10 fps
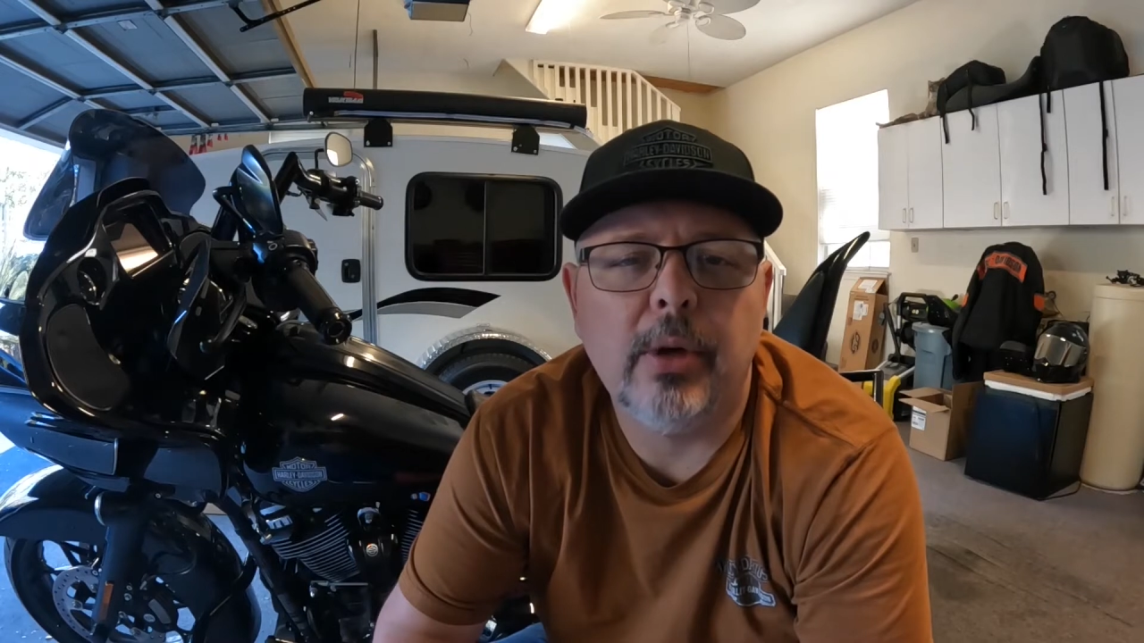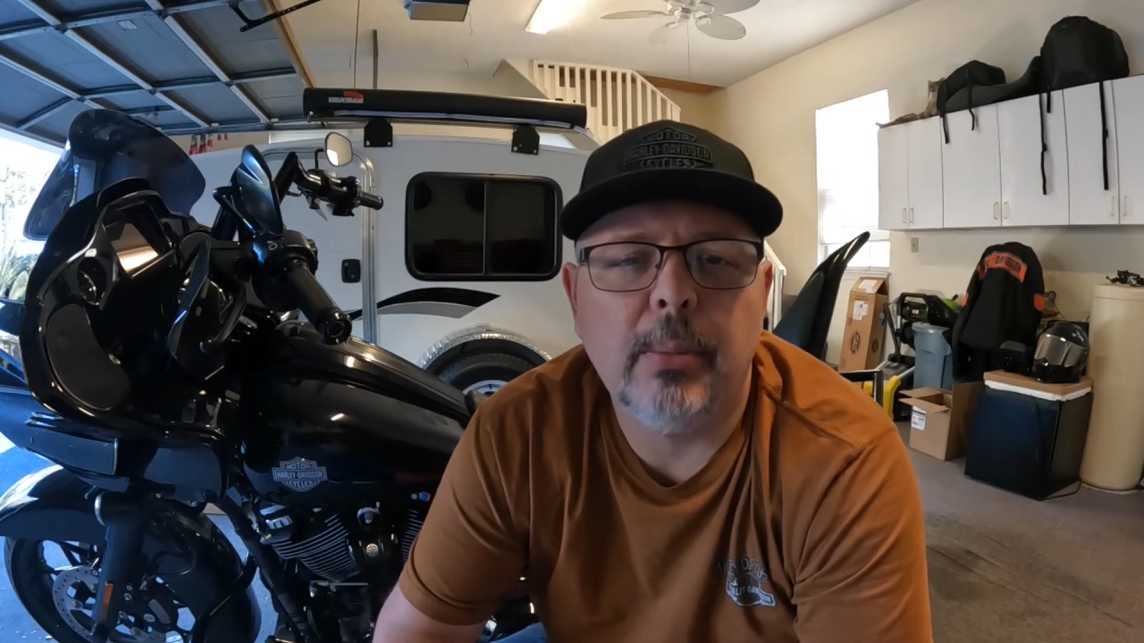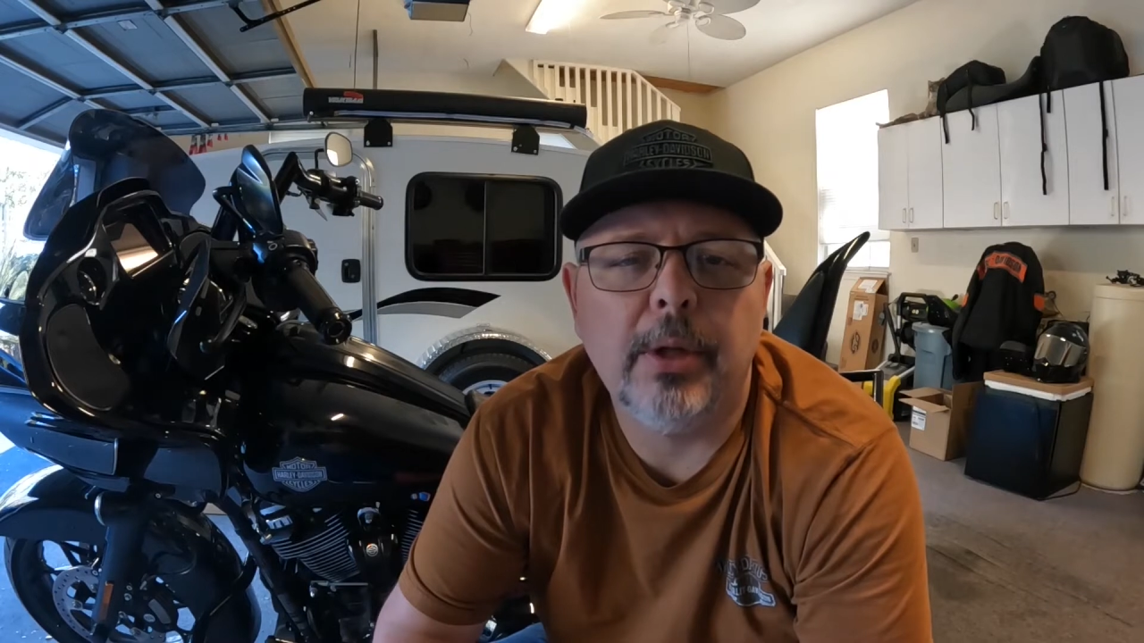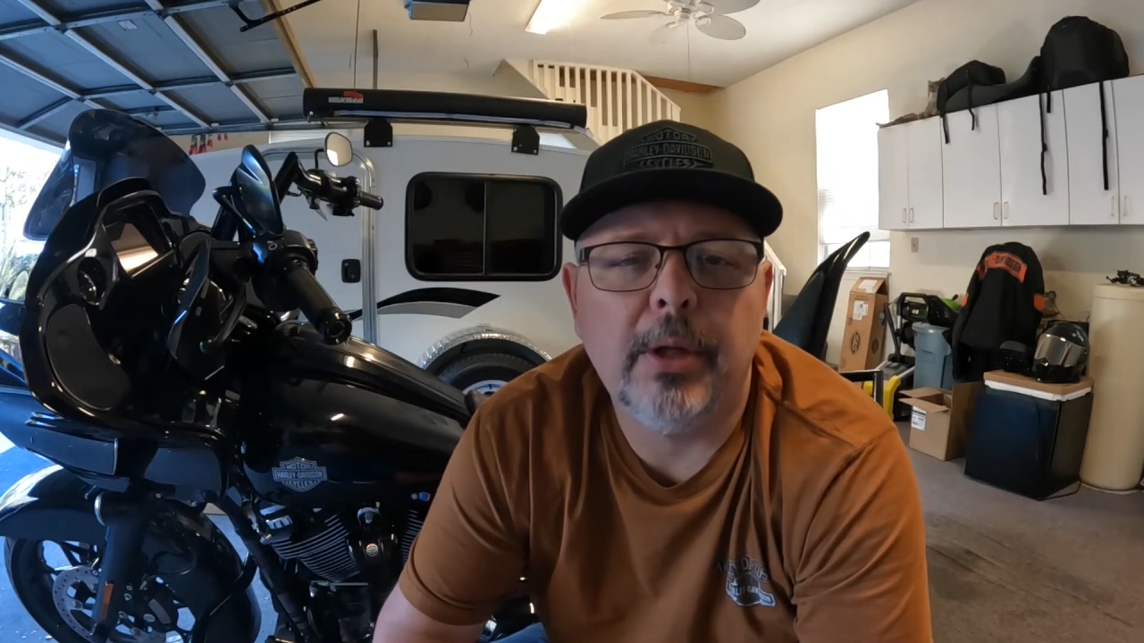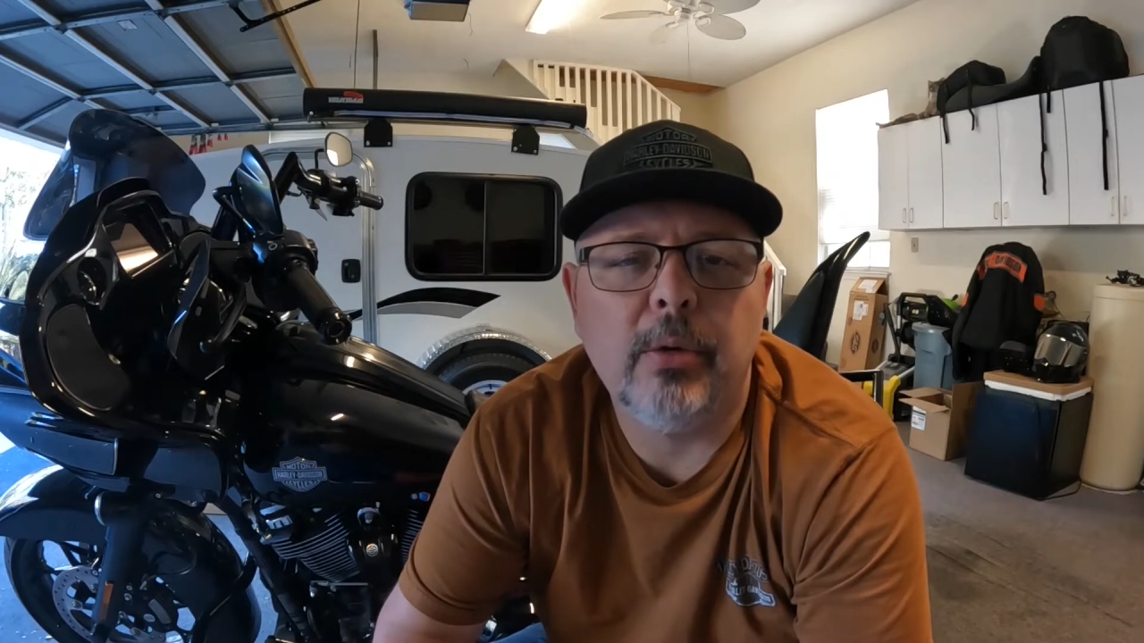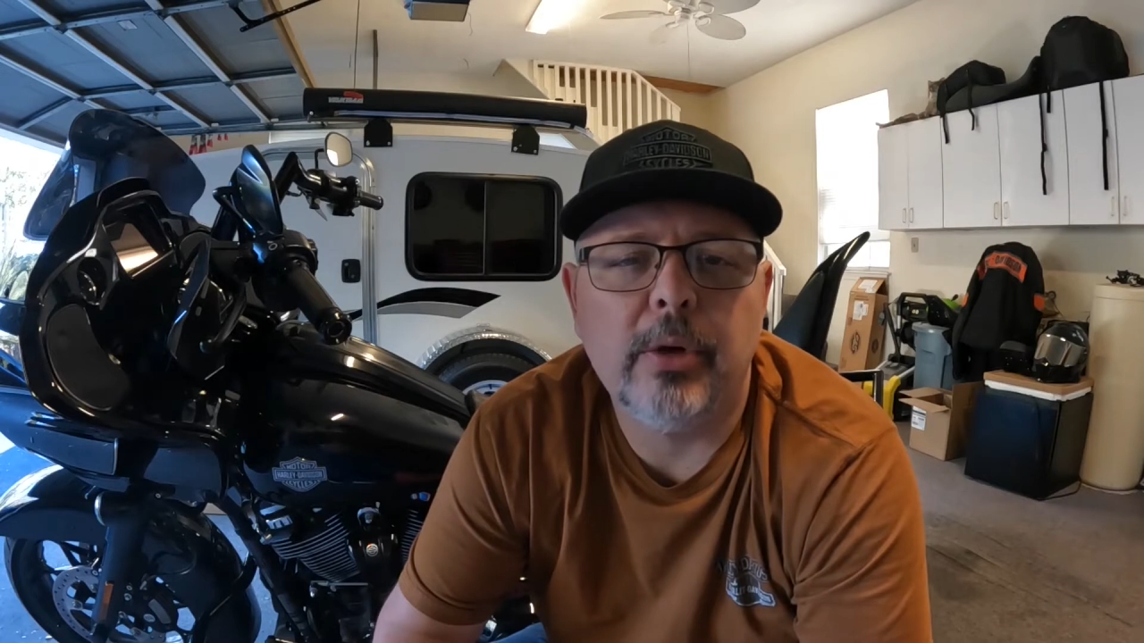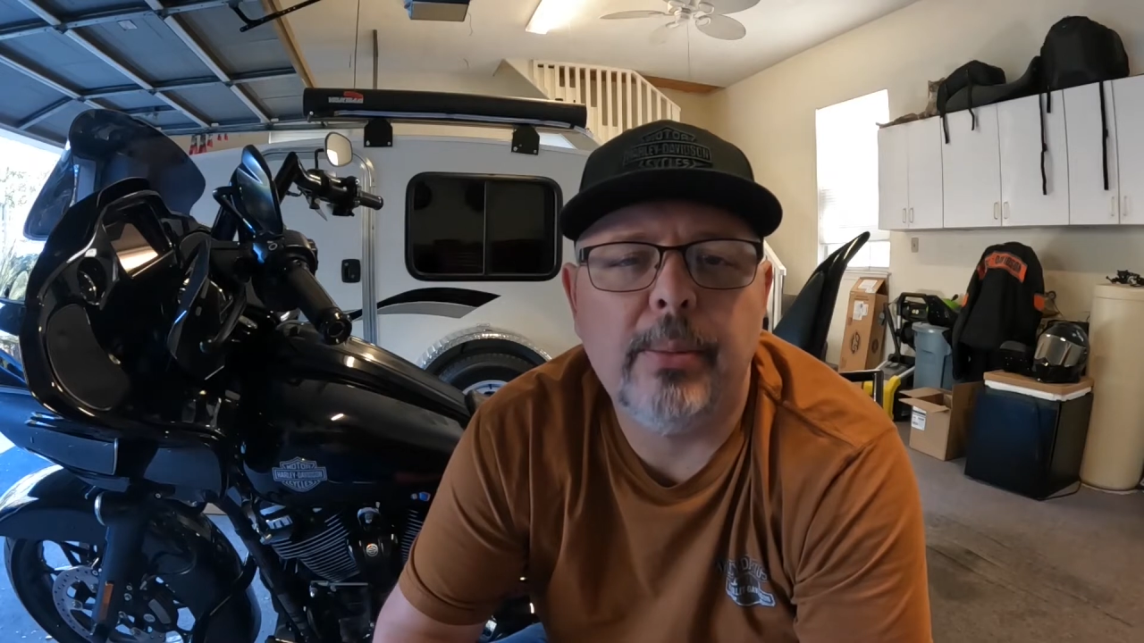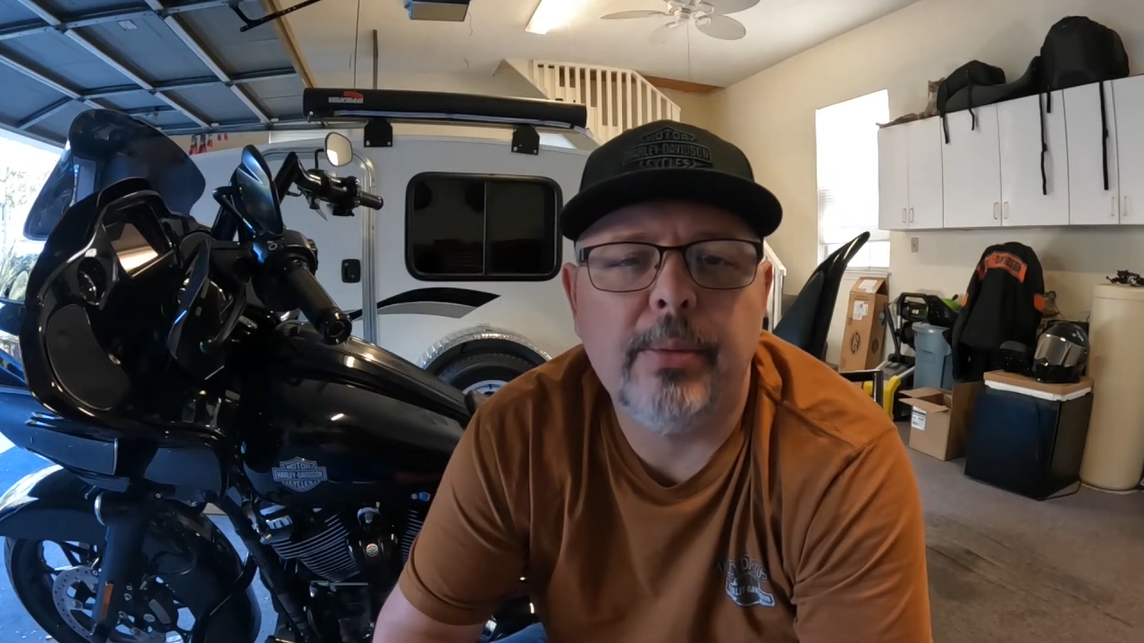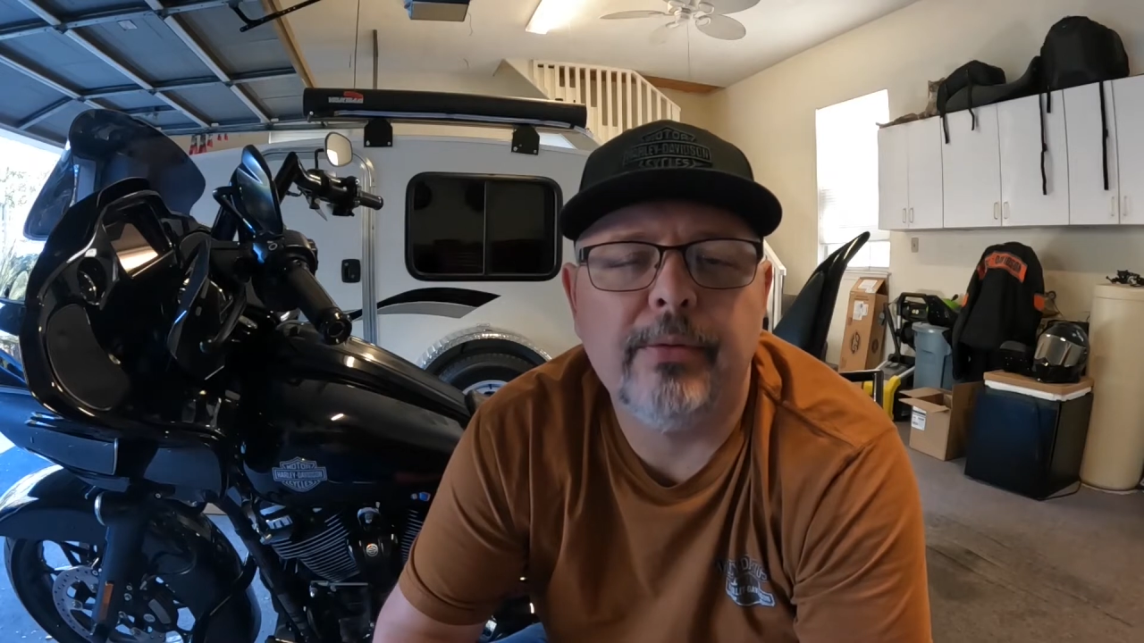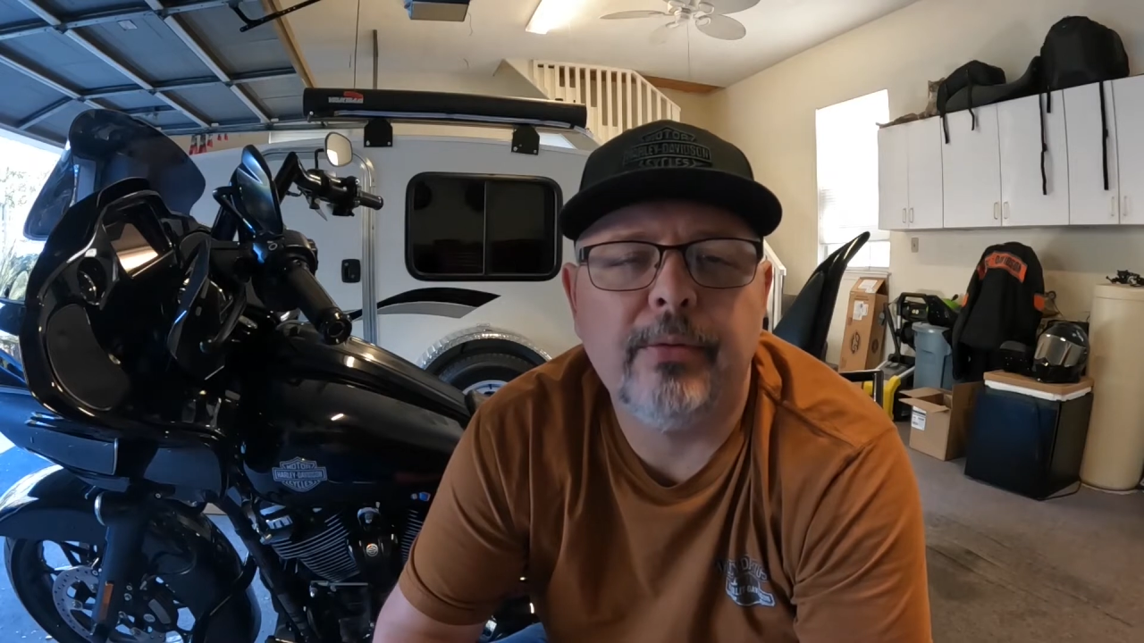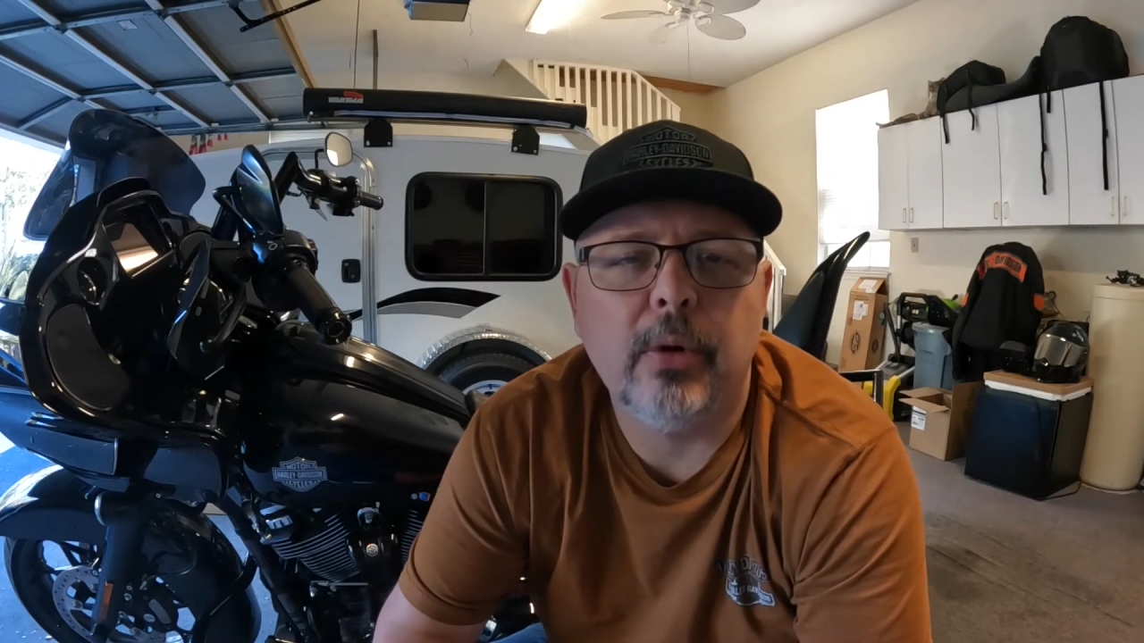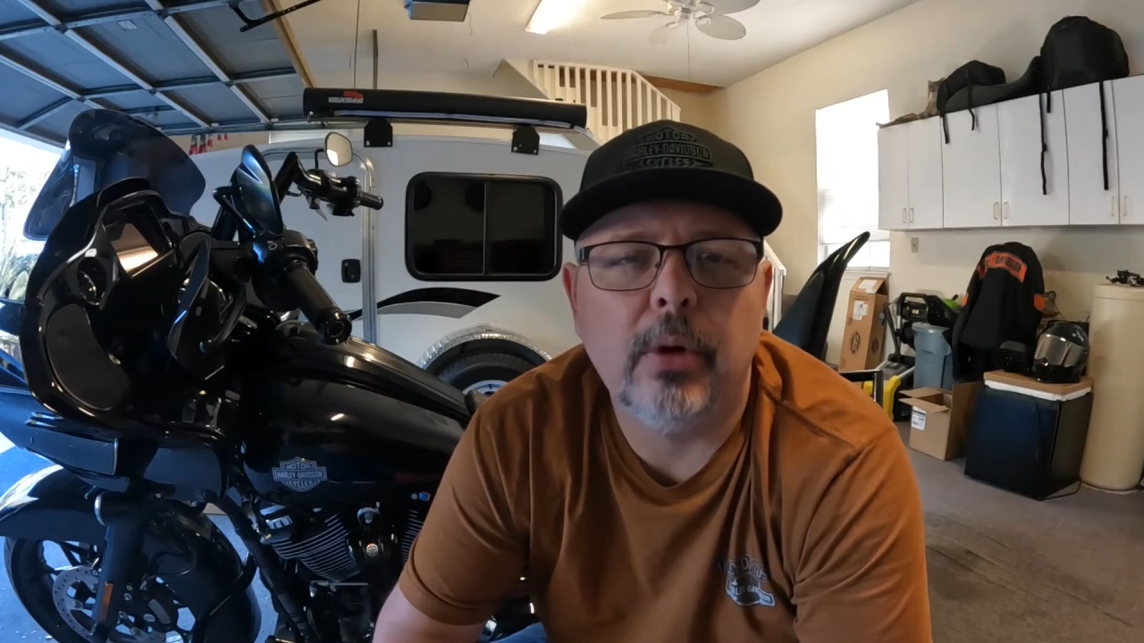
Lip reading: I plan on keeping it for